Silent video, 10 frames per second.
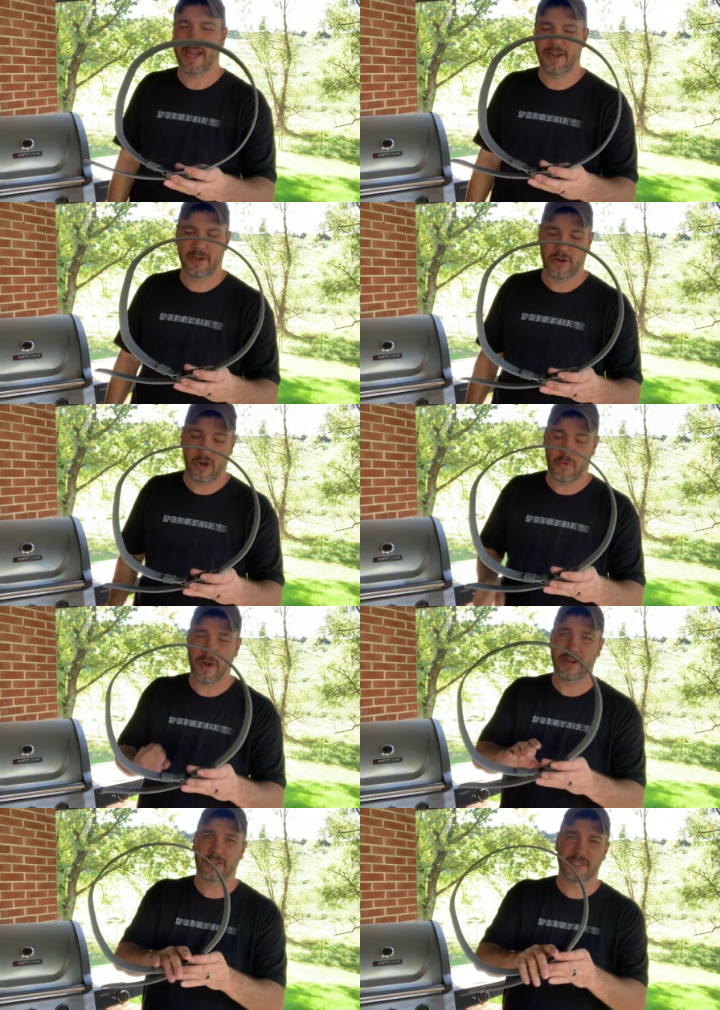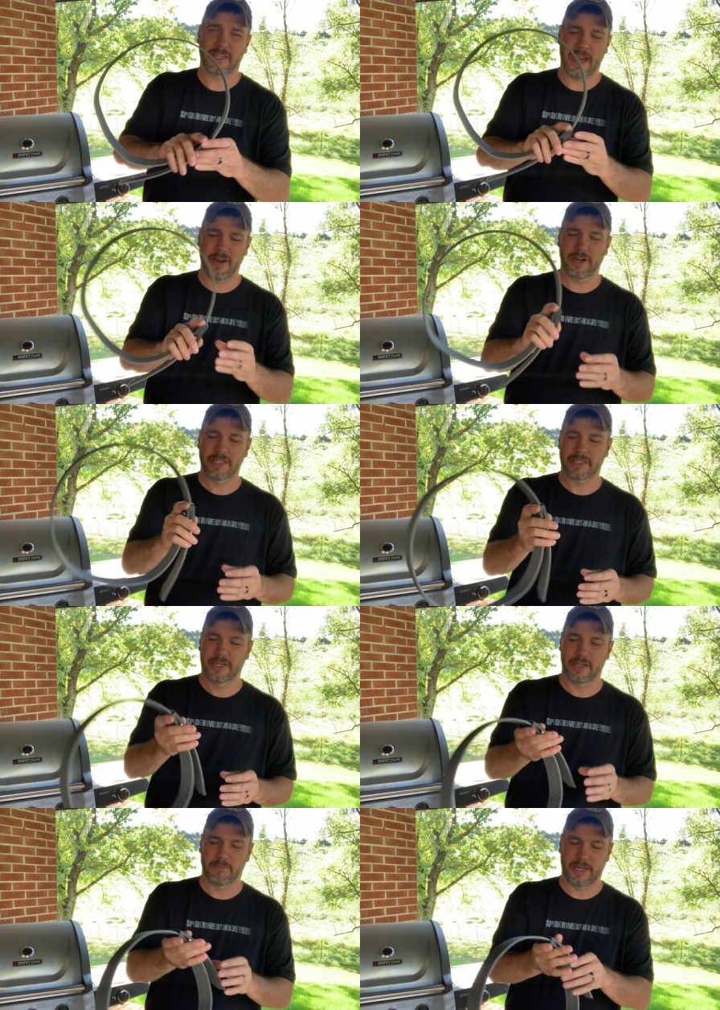air or I wear this Aries
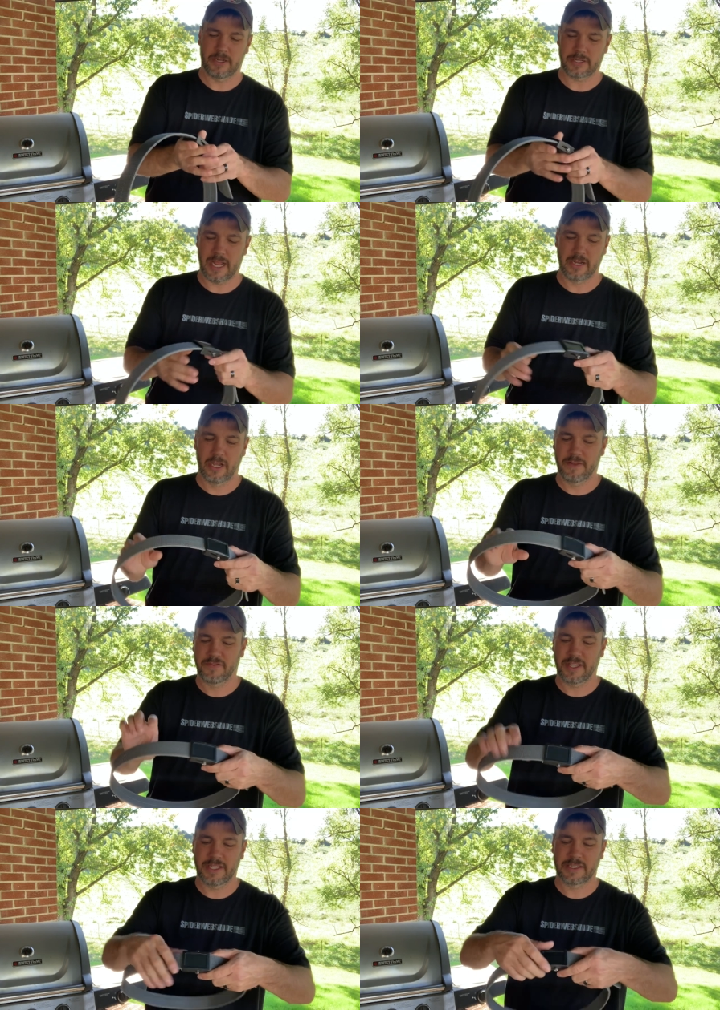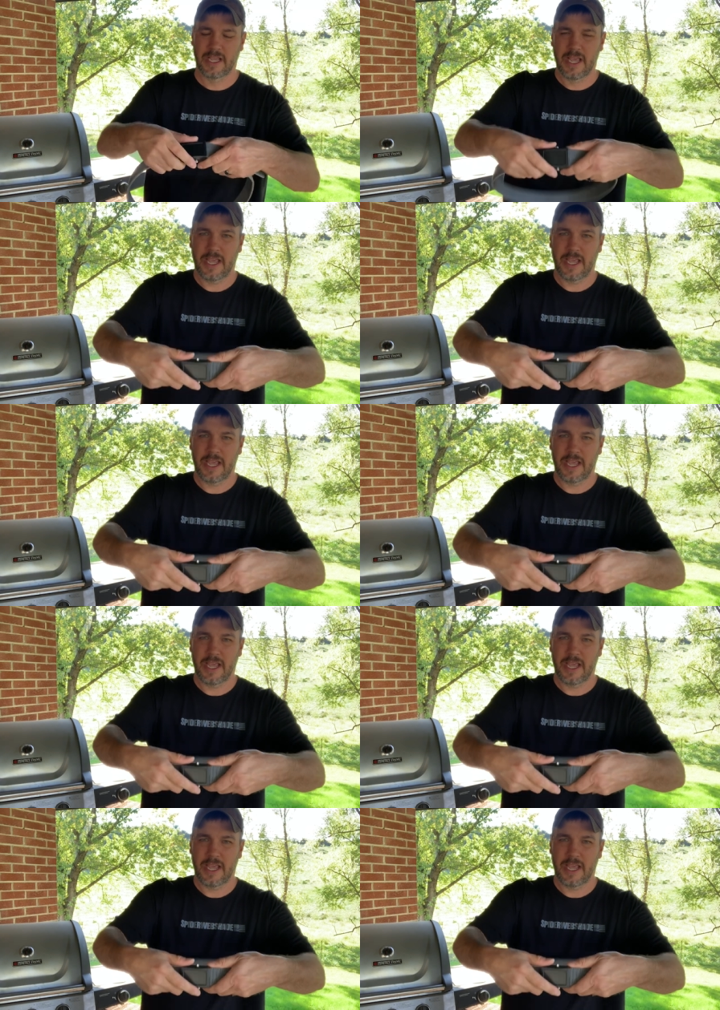gear belt. I love this.